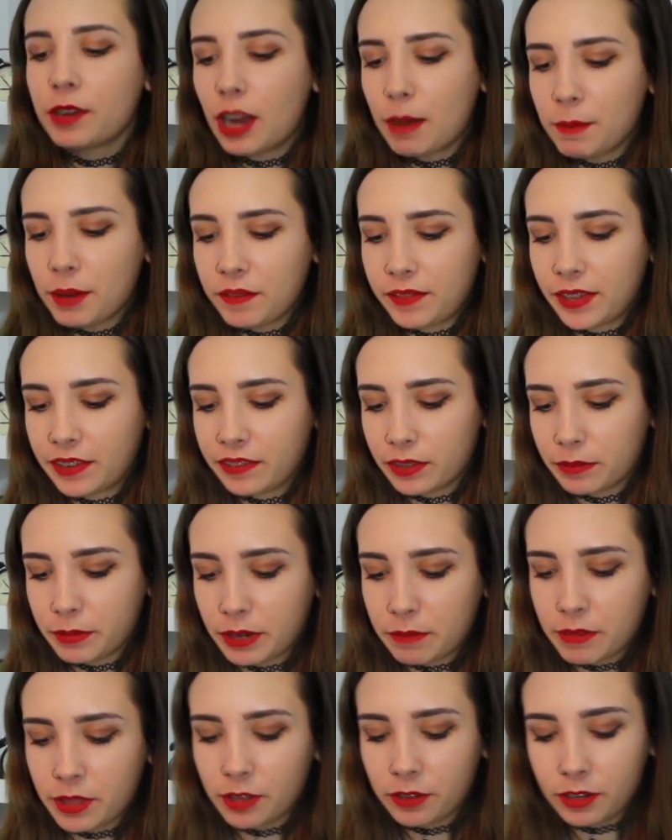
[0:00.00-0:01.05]
Not my favorite
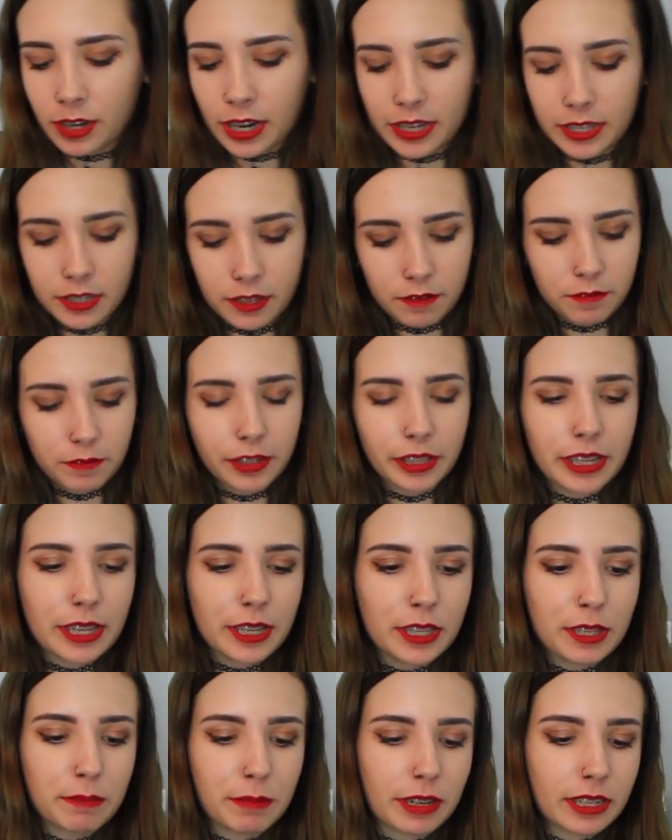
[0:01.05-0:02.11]
Bring of the Horizon
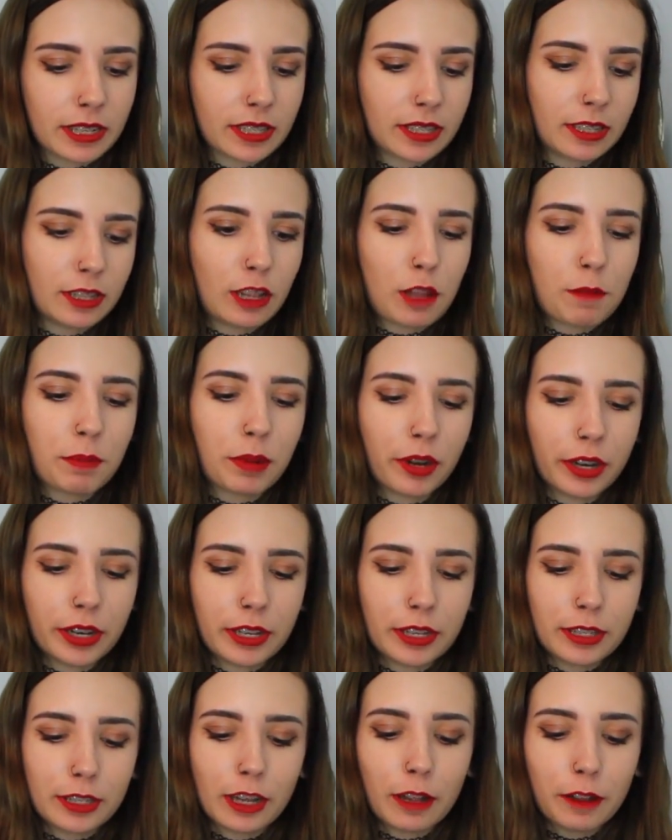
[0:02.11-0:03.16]
release, but it's still a
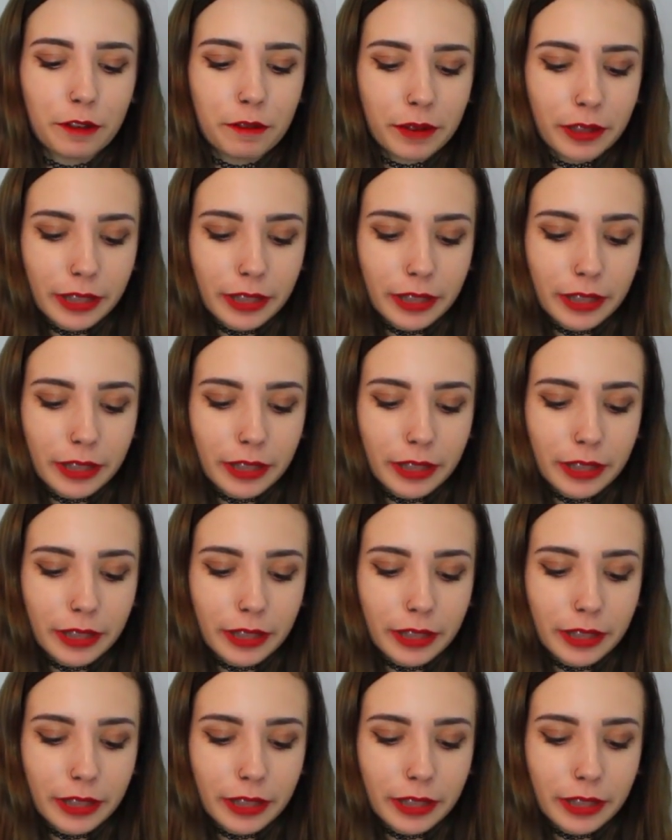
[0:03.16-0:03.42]
pretty solid